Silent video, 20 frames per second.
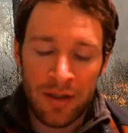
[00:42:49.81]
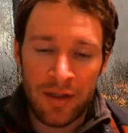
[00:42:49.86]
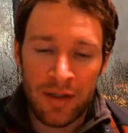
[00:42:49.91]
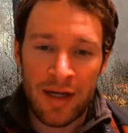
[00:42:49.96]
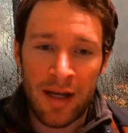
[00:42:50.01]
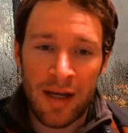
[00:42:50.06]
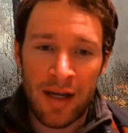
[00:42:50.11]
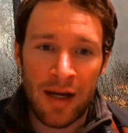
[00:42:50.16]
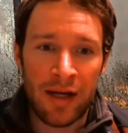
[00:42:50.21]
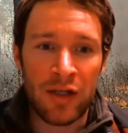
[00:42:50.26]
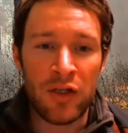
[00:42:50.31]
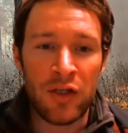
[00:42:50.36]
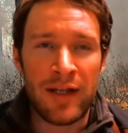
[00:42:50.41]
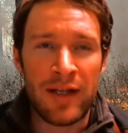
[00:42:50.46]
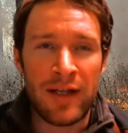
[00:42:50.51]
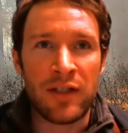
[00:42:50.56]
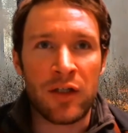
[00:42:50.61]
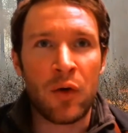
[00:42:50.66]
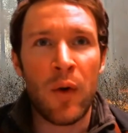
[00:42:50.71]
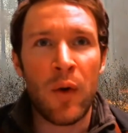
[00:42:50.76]

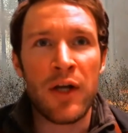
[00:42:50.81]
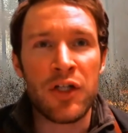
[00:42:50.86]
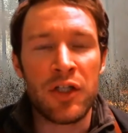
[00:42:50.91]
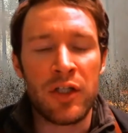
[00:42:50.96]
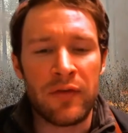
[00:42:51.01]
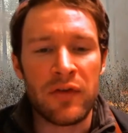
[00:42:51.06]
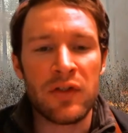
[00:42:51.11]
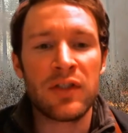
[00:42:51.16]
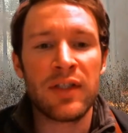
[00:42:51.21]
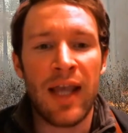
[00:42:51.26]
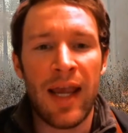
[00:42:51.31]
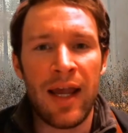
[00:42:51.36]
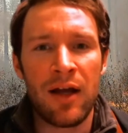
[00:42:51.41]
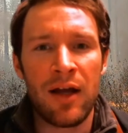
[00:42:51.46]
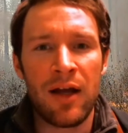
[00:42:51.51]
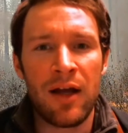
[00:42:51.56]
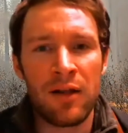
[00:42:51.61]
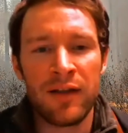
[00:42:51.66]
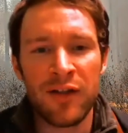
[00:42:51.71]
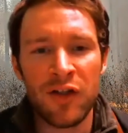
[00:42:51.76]
it's a question of
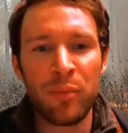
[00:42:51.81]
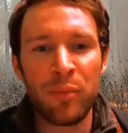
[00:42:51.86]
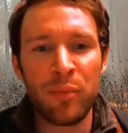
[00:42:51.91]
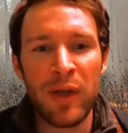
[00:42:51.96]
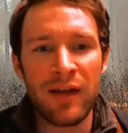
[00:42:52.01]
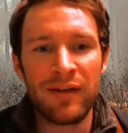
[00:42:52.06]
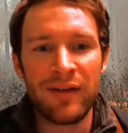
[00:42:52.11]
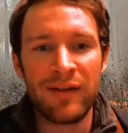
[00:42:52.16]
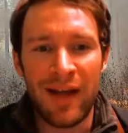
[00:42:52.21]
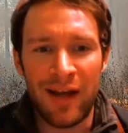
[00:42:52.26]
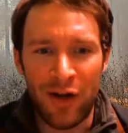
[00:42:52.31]
scale a little bit.